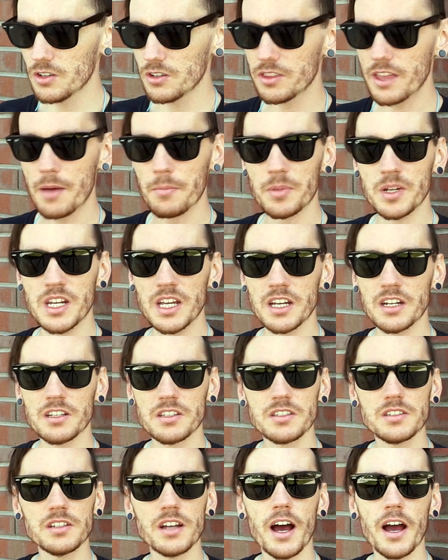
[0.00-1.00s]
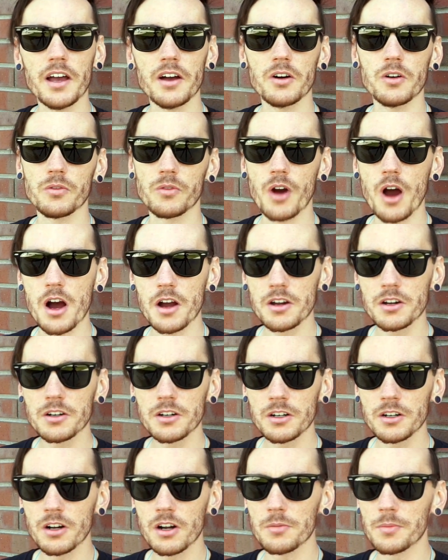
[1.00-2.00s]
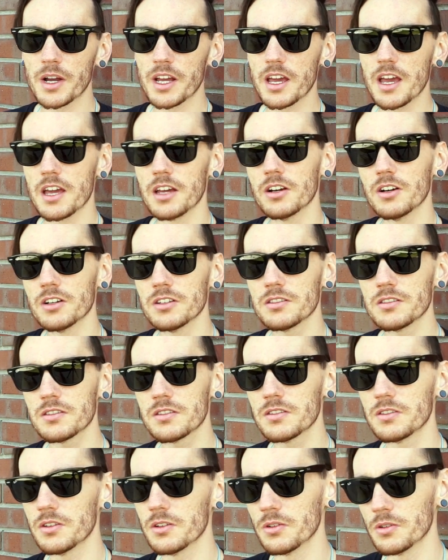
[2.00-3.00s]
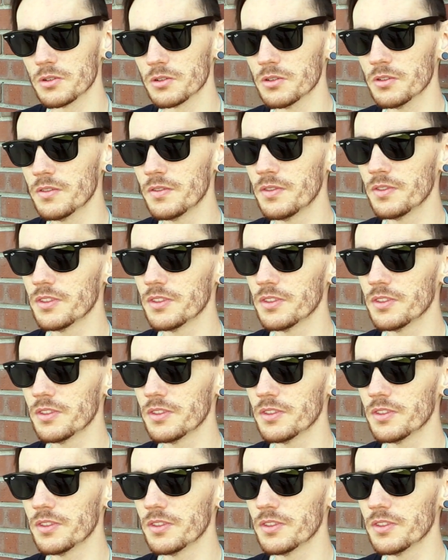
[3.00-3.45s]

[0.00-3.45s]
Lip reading: that banana style rocker on my Aeons, so